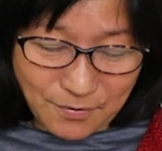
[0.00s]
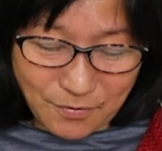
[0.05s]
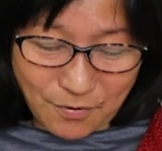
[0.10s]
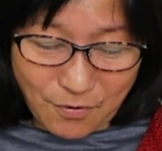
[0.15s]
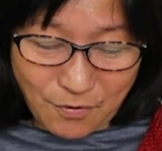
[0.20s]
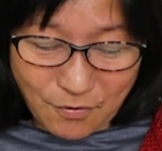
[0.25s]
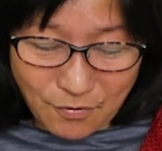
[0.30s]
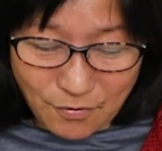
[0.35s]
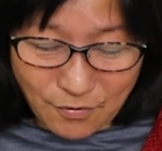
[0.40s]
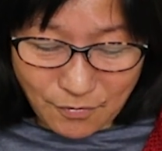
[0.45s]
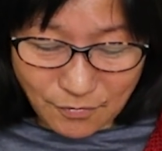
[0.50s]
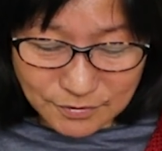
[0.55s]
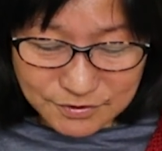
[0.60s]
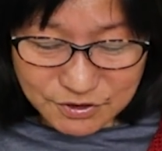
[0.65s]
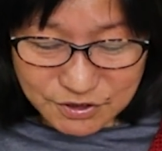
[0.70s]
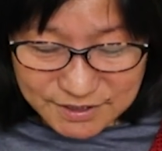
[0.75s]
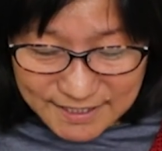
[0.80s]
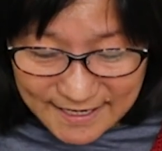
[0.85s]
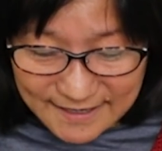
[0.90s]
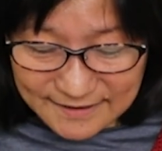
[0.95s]
all
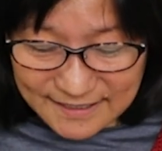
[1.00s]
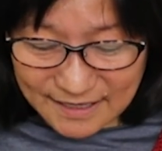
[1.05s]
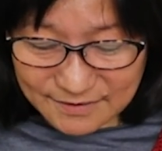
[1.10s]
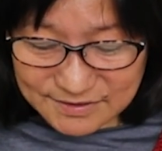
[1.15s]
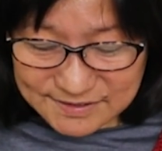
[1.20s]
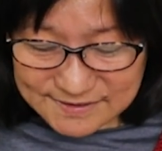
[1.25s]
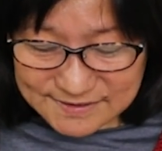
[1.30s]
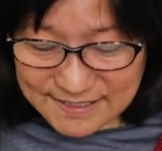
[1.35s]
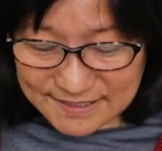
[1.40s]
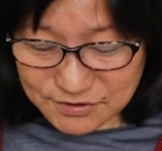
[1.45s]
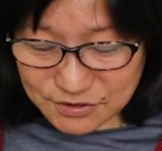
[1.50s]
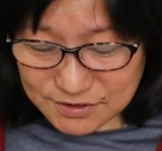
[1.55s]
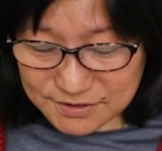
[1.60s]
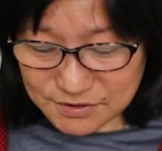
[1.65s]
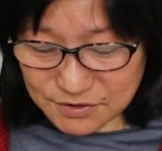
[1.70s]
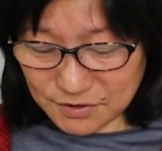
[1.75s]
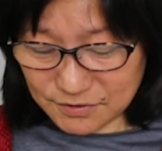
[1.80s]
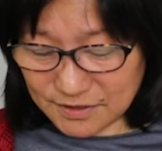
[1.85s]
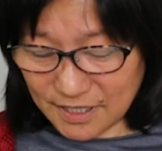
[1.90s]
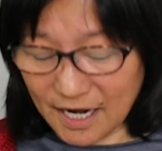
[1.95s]
ShareNet
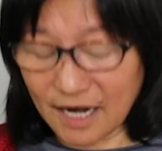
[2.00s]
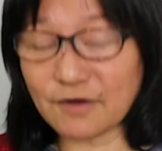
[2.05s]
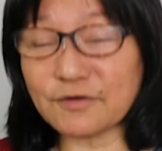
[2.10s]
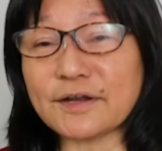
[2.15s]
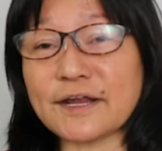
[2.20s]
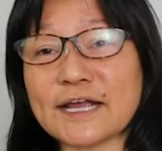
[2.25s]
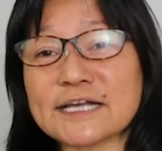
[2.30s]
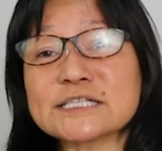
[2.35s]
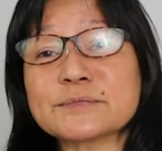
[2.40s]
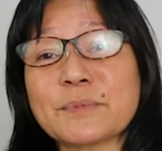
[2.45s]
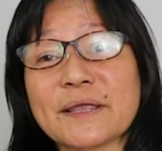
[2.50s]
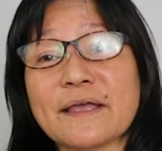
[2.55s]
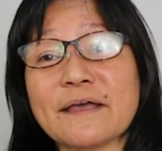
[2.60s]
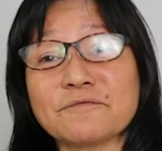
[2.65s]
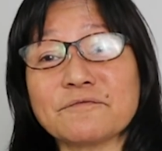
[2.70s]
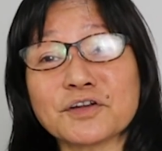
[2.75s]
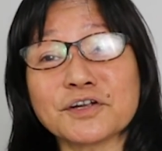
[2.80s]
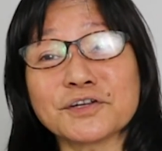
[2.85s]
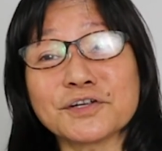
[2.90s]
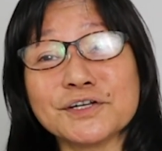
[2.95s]
sessions on the RDSP
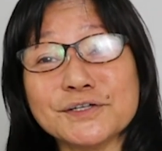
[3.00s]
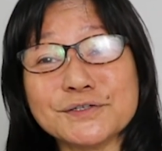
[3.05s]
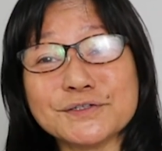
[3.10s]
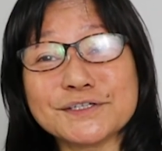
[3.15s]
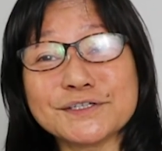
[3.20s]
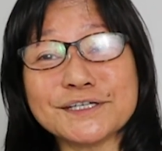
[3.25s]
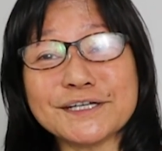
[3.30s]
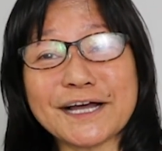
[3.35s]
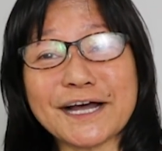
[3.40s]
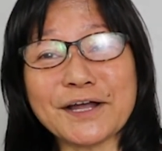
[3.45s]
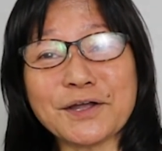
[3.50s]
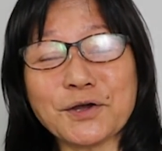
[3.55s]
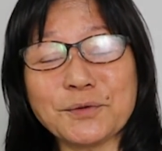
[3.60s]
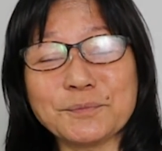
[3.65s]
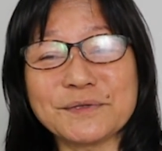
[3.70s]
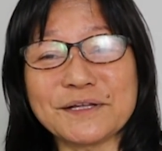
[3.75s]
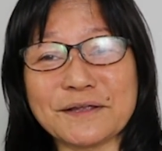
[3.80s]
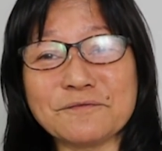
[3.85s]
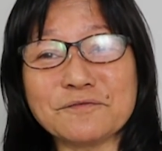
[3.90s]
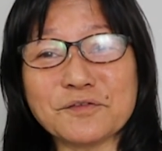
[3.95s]
have concluded. I
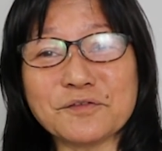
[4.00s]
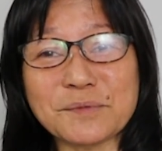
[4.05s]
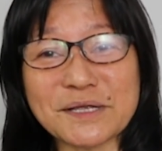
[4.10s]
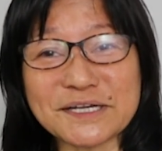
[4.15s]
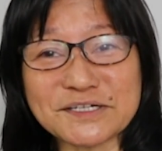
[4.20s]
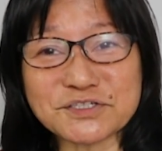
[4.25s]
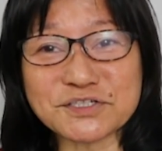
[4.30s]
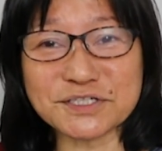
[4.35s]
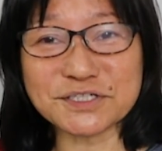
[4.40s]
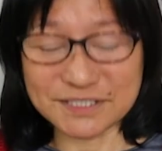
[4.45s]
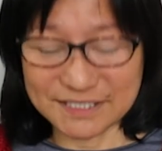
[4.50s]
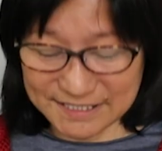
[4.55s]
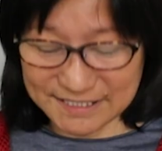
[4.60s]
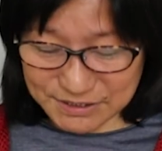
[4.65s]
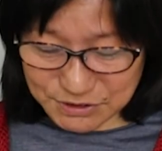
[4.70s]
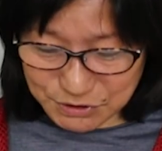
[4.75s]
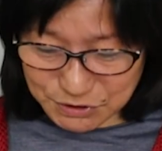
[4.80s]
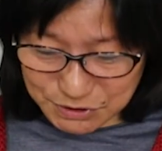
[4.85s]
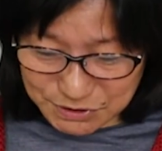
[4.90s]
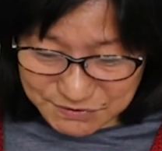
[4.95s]
hope the information
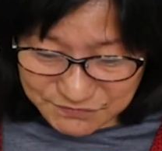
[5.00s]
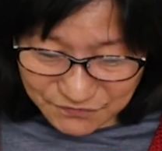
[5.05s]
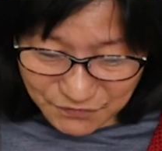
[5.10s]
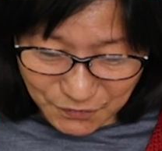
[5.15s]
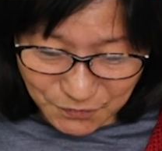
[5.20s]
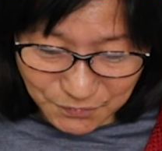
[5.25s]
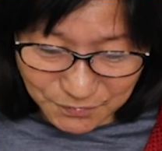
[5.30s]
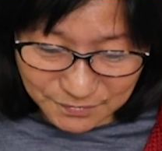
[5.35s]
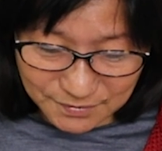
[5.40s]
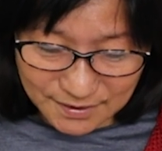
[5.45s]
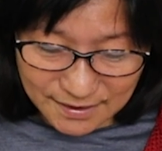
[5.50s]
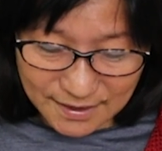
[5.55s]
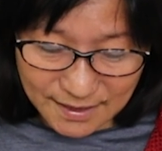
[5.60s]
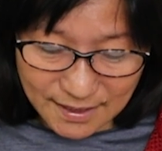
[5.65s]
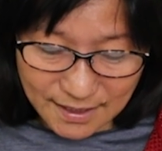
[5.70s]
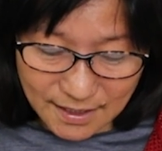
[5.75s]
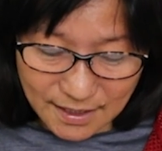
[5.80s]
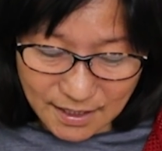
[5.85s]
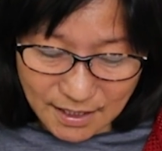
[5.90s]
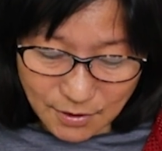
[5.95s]
is useful.
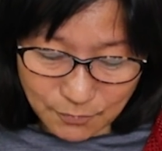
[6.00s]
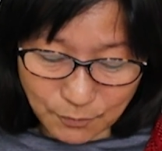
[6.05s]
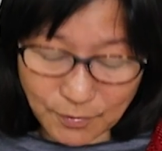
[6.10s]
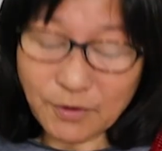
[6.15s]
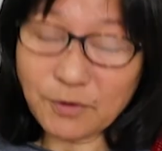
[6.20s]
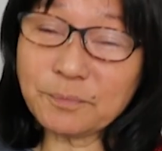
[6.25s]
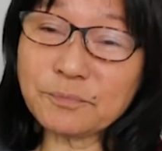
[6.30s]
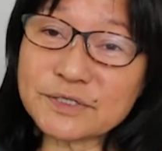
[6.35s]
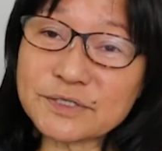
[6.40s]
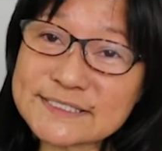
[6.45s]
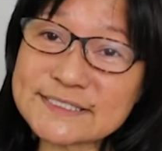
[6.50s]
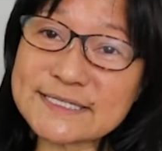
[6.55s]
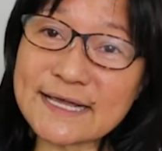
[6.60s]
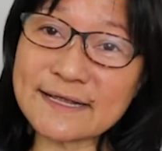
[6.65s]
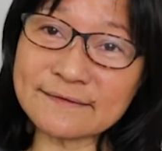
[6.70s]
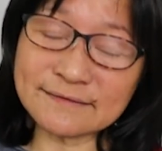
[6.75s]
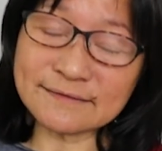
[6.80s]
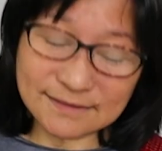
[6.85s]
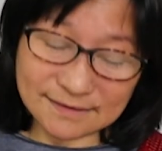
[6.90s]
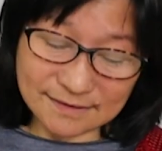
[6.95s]
We'll
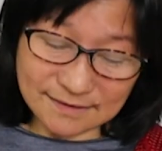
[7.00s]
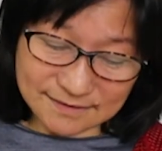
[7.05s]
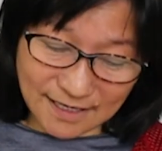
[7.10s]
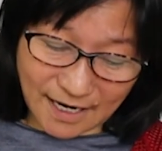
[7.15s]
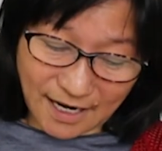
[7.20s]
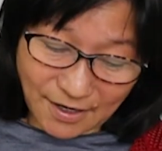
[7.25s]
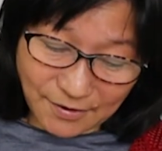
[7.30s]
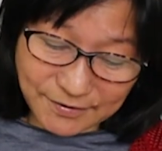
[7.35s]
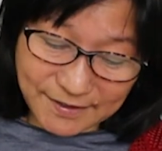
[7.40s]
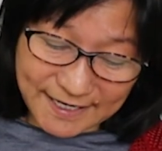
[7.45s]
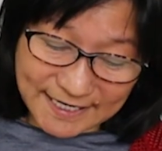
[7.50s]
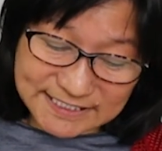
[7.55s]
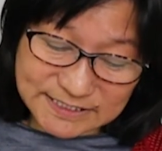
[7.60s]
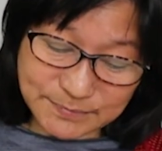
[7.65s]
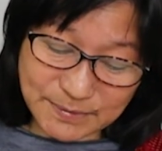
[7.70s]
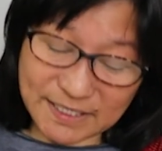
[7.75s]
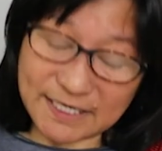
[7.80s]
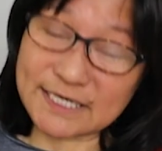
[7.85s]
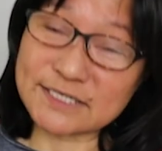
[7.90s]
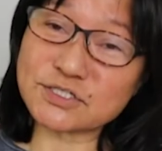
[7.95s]
present the
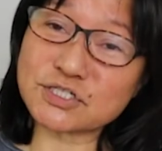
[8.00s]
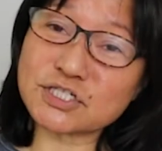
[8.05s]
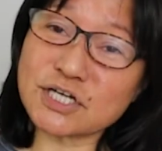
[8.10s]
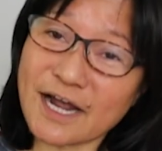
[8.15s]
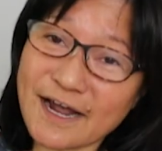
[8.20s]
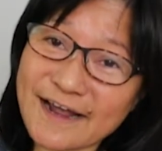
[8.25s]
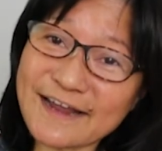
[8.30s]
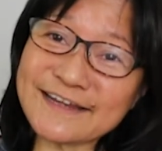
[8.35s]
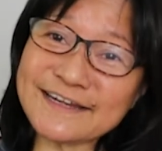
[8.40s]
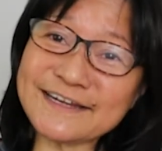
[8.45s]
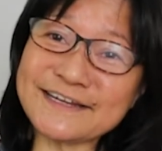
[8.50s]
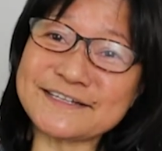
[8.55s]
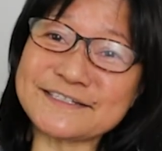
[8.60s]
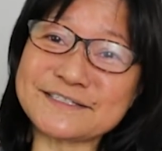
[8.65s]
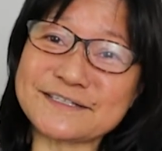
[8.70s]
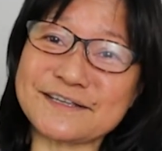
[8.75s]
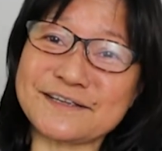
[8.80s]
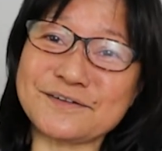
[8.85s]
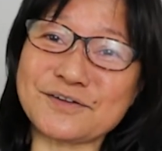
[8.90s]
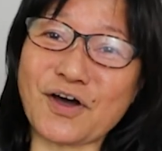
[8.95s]
RDSP in Chinese
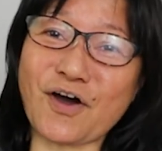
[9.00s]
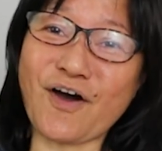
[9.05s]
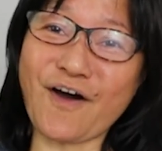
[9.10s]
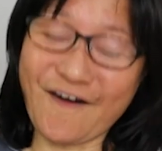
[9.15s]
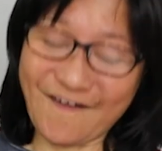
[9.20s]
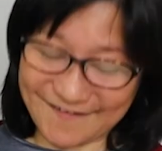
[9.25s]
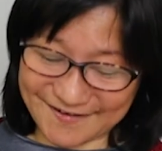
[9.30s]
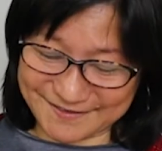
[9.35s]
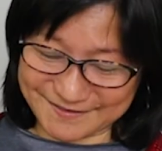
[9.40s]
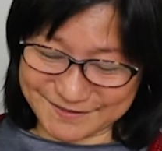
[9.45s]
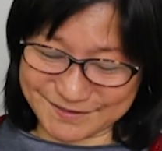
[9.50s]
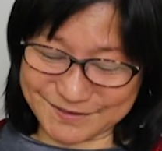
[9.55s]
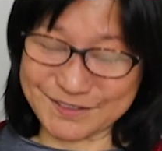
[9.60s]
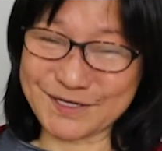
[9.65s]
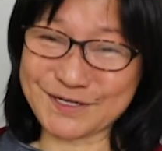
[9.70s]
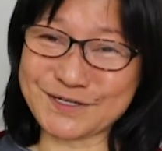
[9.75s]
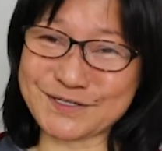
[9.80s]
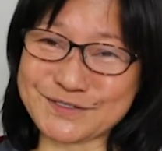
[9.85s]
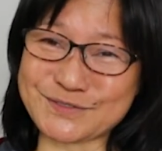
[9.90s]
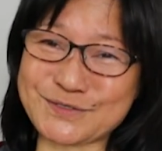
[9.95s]
in August,
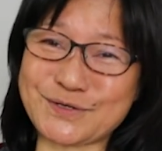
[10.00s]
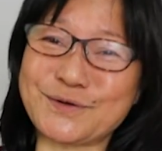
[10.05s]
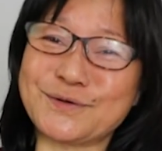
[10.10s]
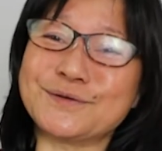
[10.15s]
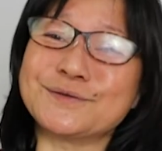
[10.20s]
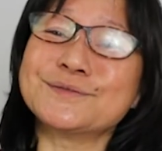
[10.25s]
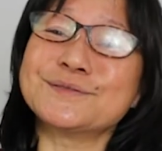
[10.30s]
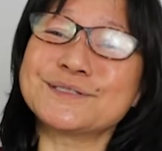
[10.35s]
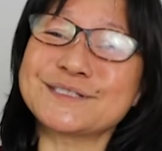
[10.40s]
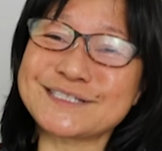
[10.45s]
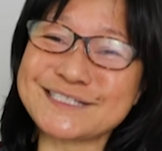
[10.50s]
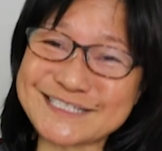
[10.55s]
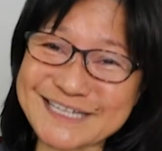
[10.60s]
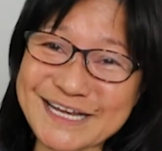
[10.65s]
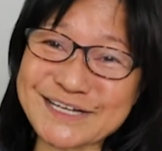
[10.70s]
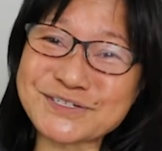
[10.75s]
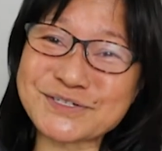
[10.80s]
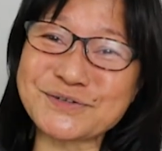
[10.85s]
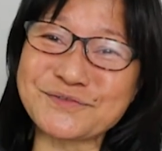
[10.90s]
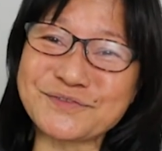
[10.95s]
so
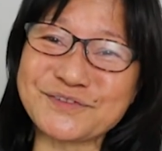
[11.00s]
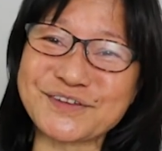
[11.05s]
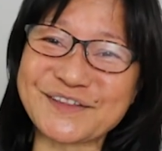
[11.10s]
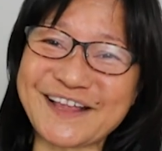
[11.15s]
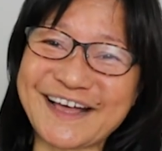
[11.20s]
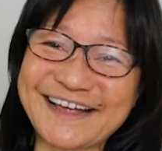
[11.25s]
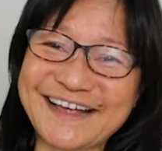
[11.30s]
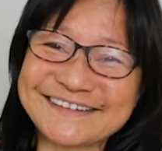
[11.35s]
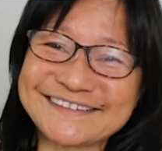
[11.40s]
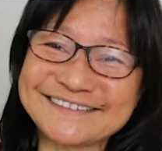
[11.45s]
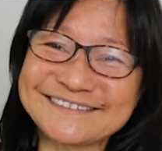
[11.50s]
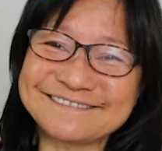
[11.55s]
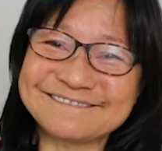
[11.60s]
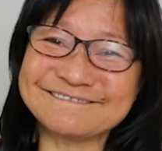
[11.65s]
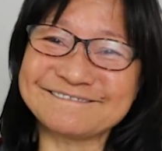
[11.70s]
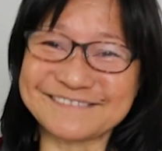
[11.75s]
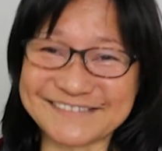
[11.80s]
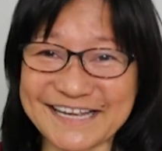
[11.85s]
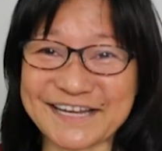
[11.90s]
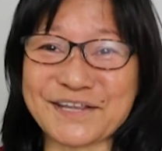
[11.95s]
stay tuned for that.
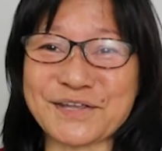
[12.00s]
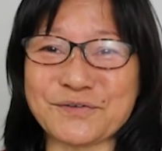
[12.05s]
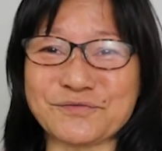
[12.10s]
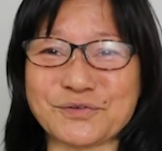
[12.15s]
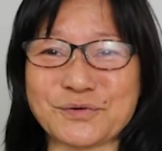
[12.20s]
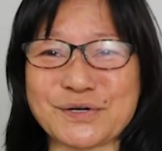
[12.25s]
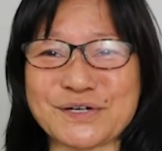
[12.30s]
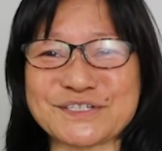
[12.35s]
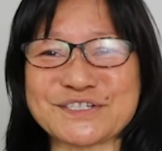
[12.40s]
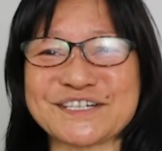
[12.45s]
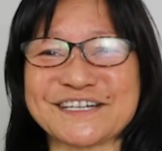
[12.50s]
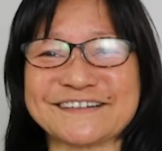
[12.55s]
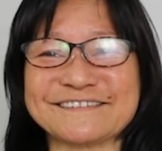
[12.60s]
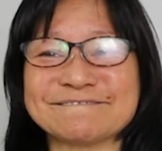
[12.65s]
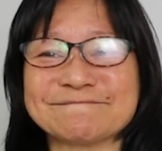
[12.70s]
Thank you for watching.